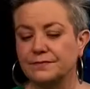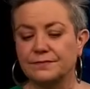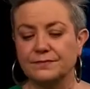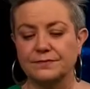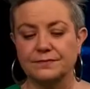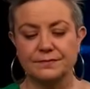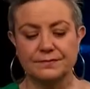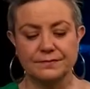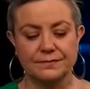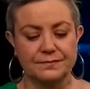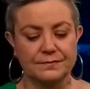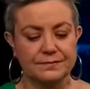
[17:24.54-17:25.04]

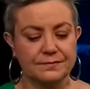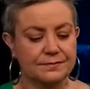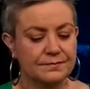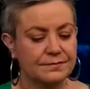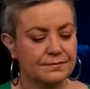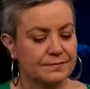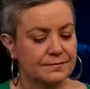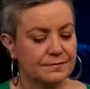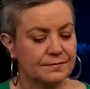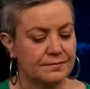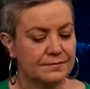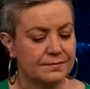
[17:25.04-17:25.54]

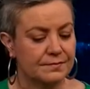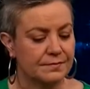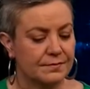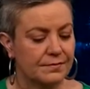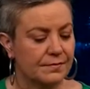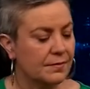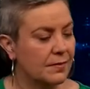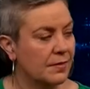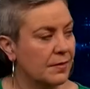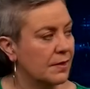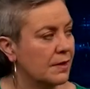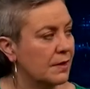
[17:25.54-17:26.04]

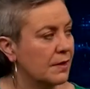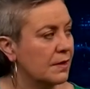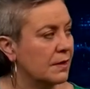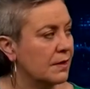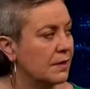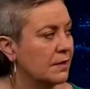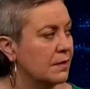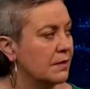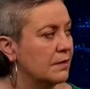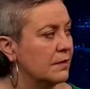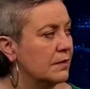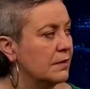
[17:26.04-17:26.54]

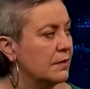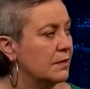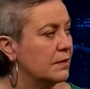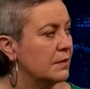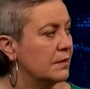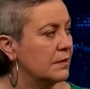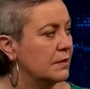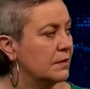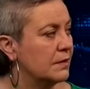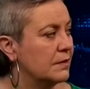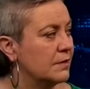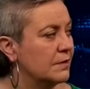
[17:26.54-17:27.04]

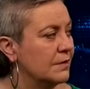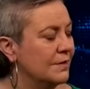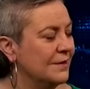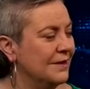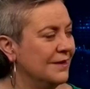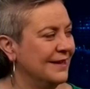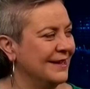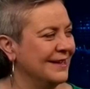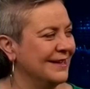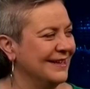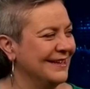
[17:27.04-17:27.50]
No words are spoken by the person on screen.